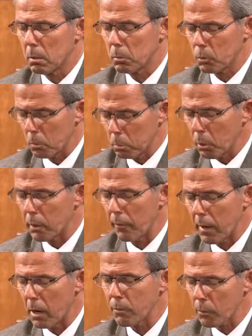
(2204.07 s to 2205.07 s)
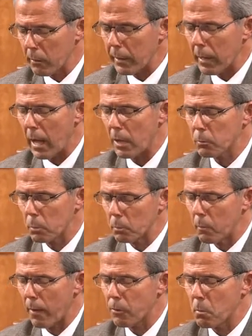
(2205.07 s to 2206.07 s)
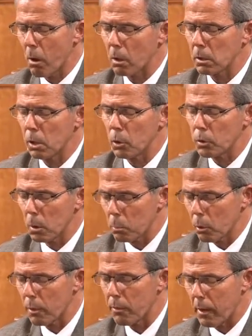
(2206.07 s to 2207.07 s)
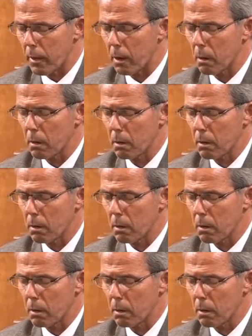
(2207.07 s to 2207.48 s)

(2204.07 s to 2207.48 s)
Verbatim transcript: But you put it there in three Gospels Matthew, Mark, and Luke. You put it there.